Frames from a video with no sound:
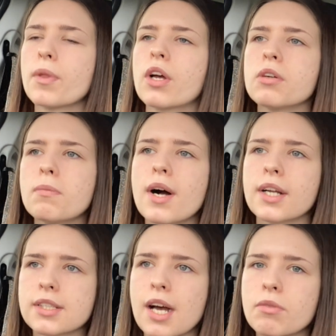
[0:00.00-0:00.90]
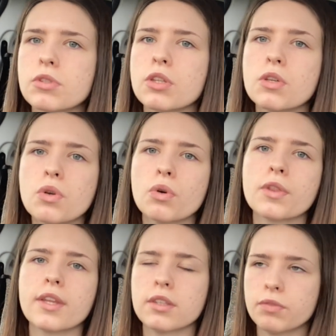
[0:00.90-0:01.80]
They're going to mark it down so they know
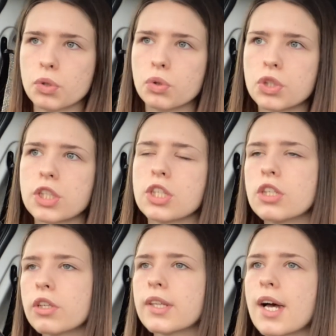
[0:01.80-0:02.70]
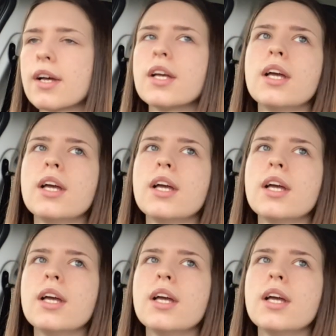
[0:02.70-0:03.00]
that they've told you to do that.